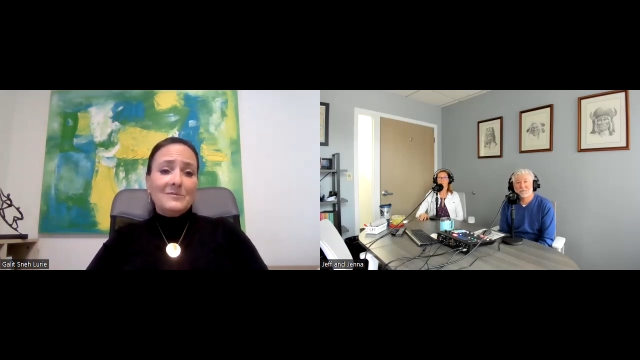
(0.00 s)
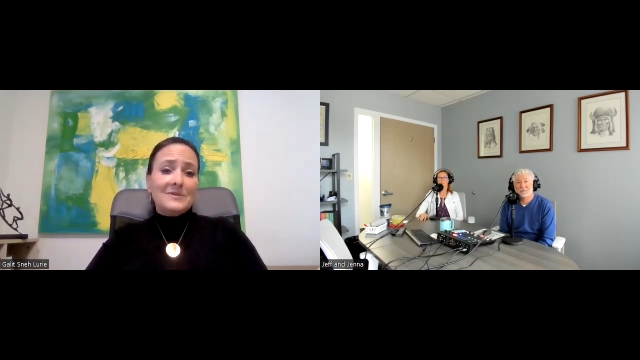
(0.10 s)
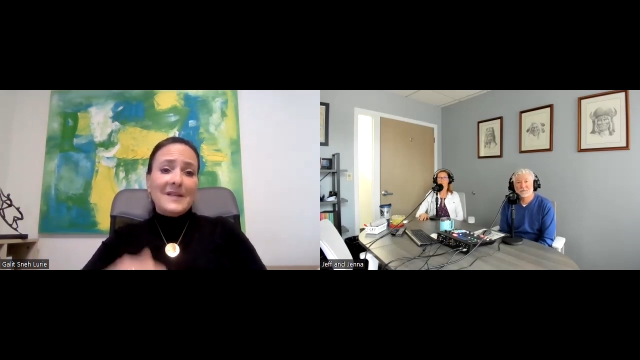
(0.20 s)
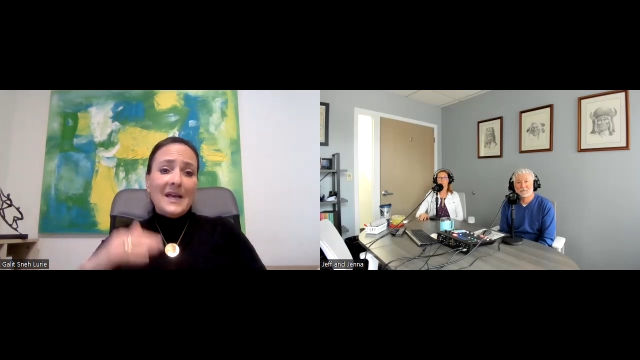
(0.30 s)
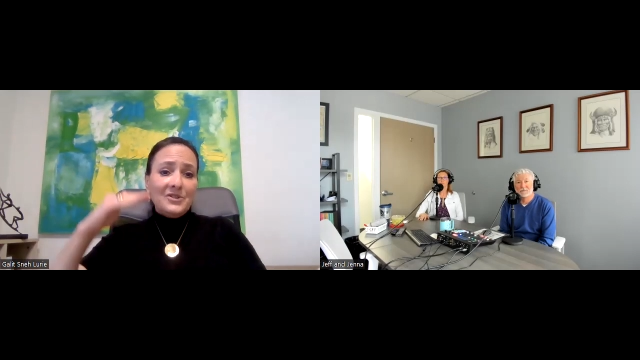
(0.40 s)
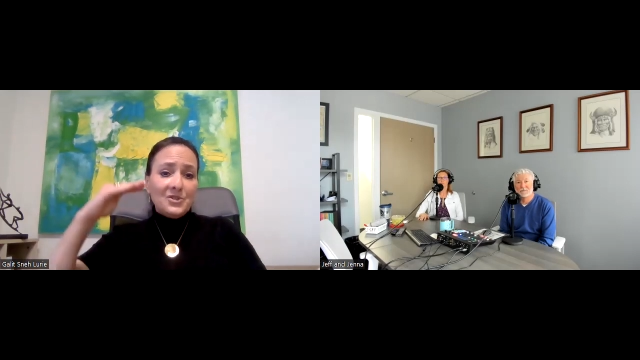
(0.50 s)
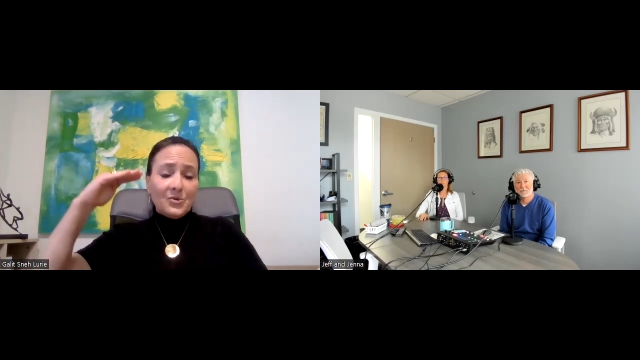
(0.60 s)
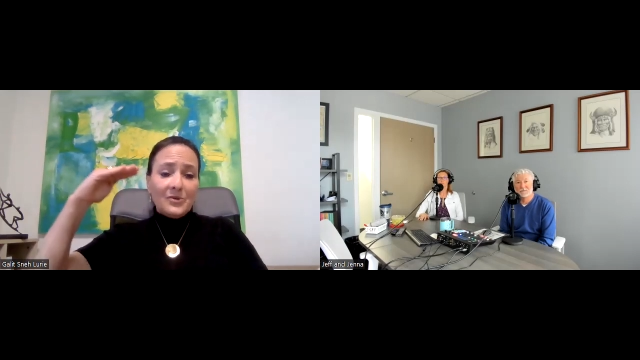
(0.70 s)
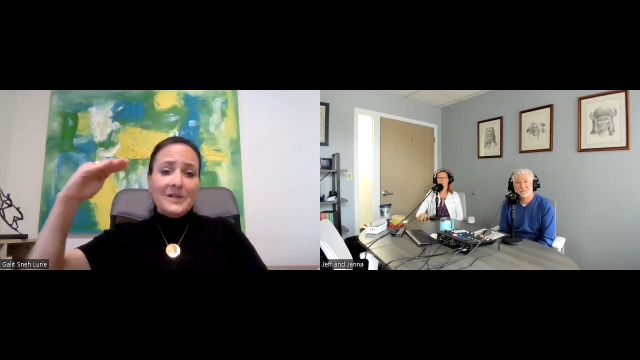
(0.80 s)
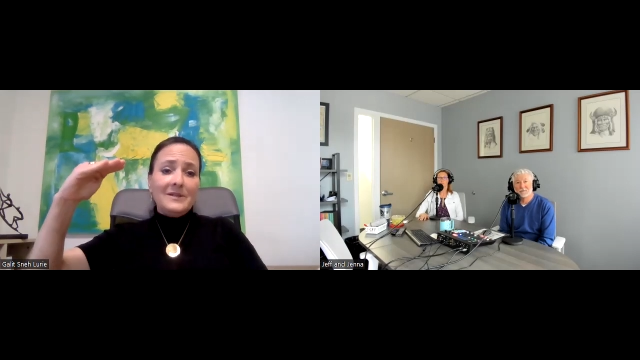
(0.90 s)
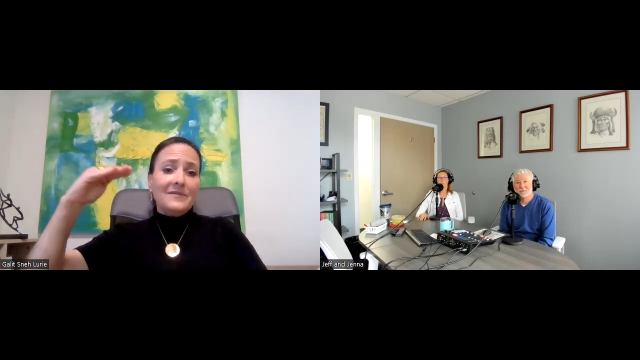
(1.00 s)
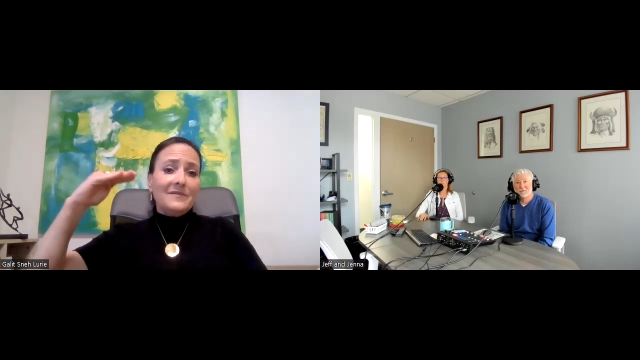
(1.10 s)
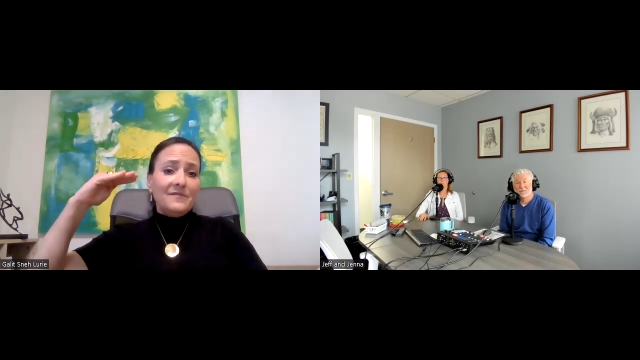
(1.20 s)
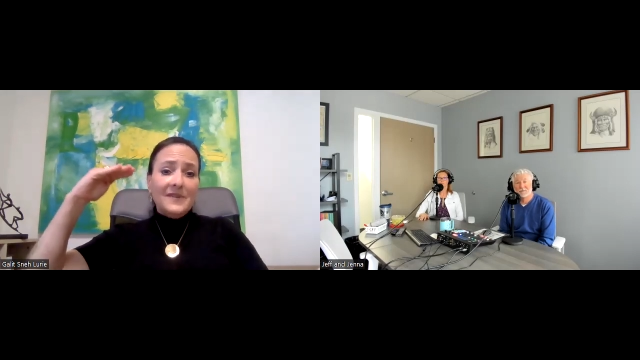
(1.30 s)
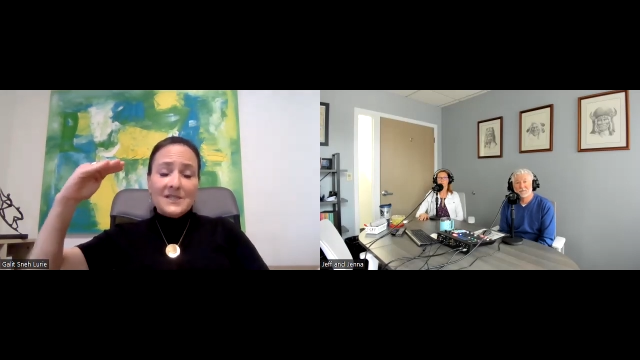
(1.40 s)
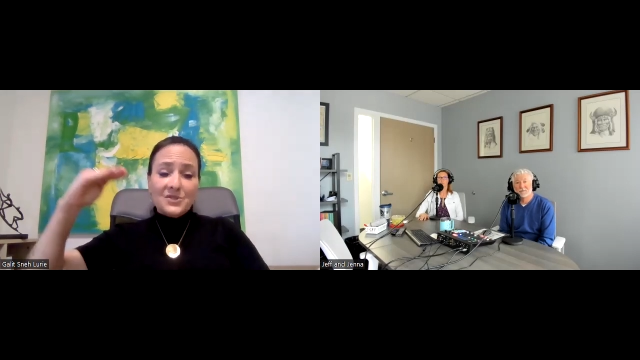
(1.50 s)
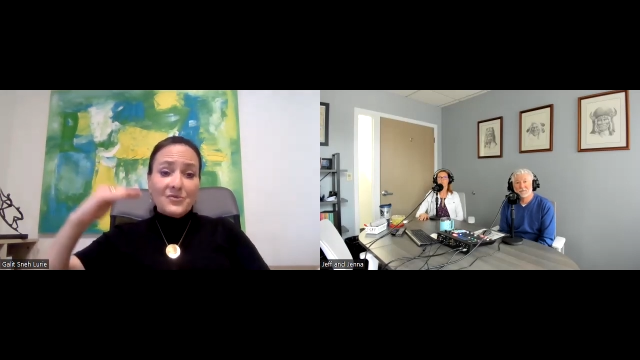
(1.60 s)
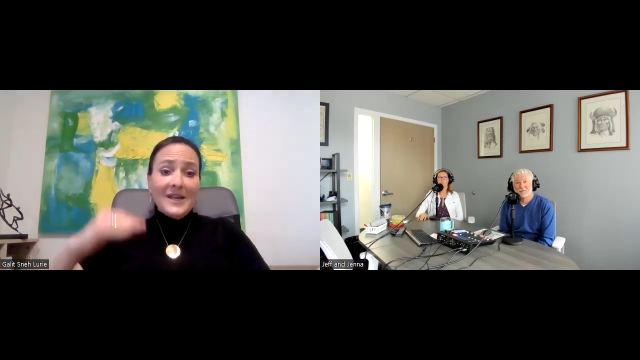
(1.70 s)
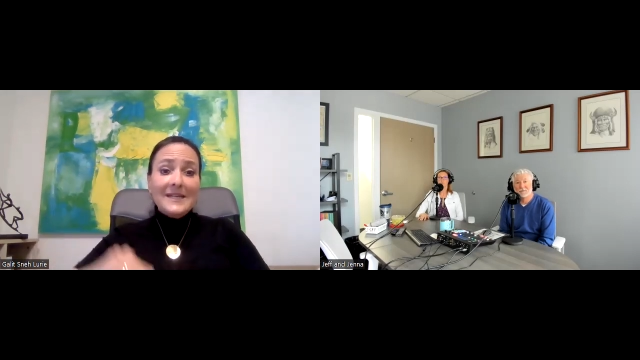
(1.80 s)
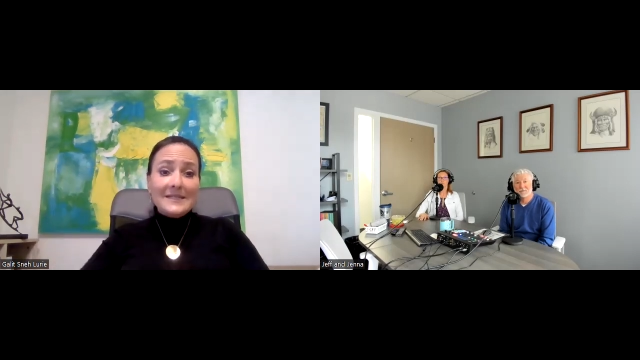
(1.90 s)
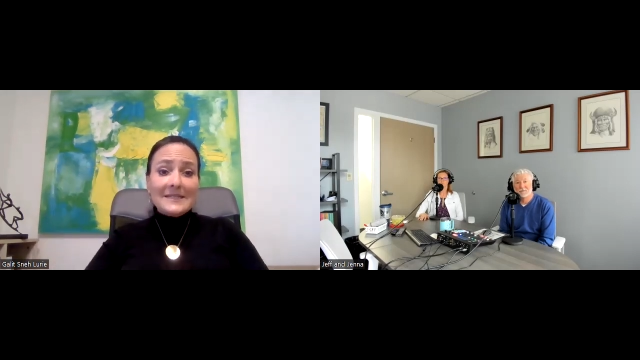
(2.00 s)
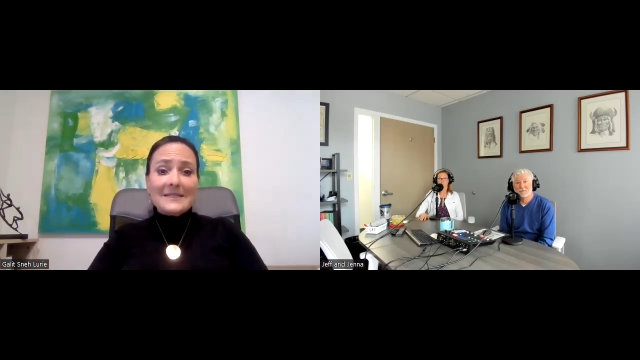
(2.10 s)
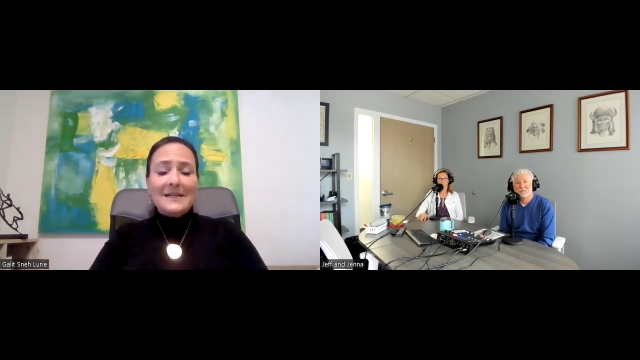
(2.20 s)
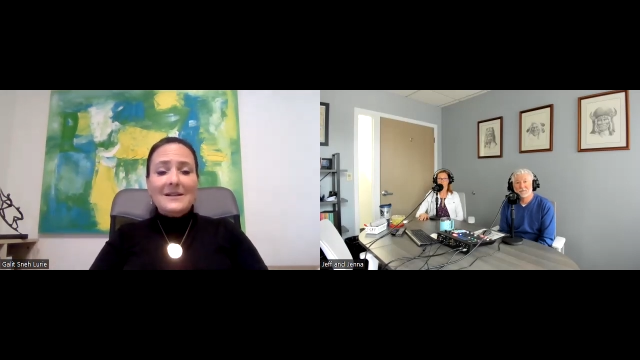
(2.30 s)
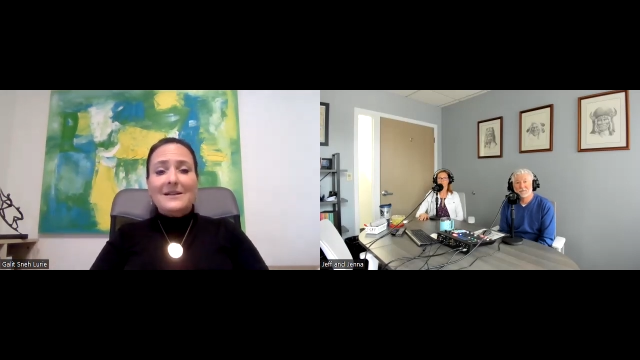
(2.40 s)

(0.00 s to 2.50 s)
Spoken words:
statutory fixed rates,